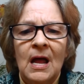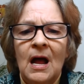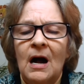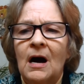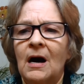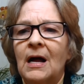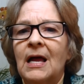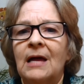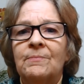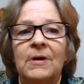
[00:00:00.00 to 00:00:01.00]

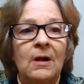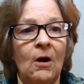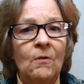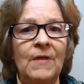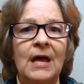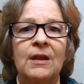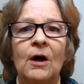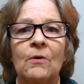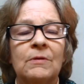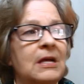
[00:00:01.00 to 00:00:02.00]
But on that
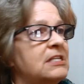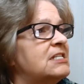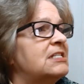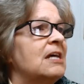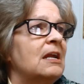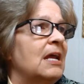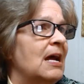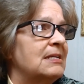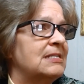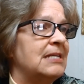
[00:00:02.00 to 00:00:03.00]
note, it's sunny
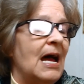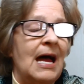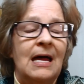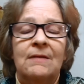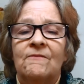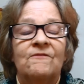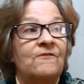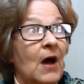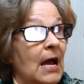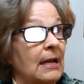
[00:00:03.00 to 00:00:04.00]
outside,
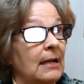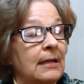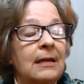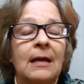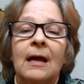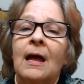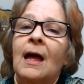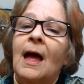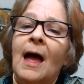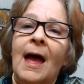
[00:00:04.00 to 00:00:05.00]
finally.
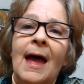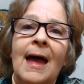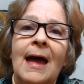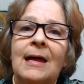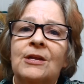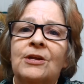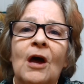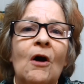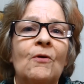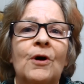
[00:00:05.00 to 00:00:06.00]
And
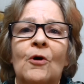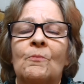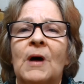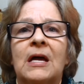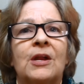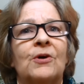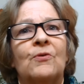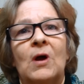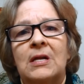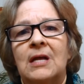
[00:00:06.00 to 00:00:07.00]
y'all go make it a
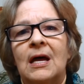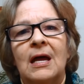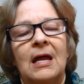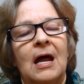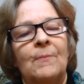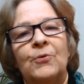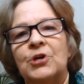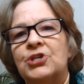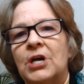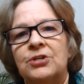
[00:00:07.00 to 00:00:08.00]
great day, and I
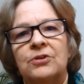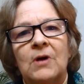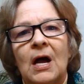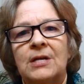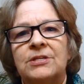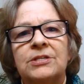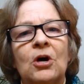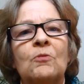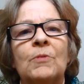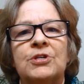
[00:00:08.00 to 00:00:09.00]
appreciate you guys
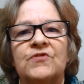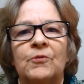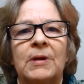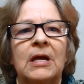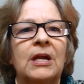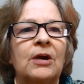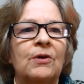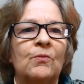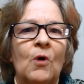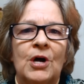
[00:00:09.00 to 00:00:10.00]
so much for being here
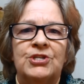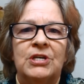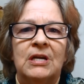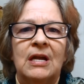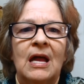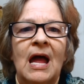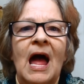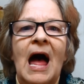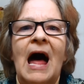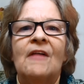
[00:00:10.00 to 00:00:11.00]
and watching.
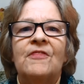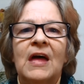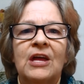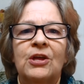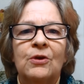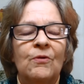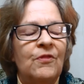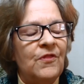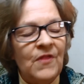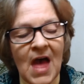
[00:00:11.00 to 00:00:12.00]
I thank you
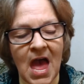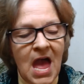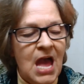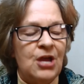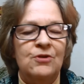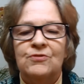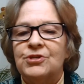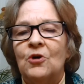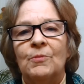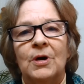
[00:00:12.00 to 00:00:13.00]

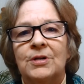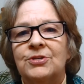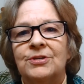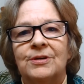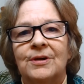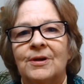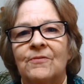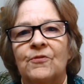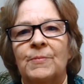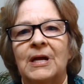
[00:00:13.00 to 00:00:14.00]
so much
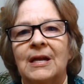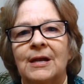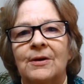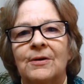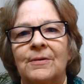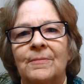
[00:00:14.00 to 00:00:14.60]
for being here.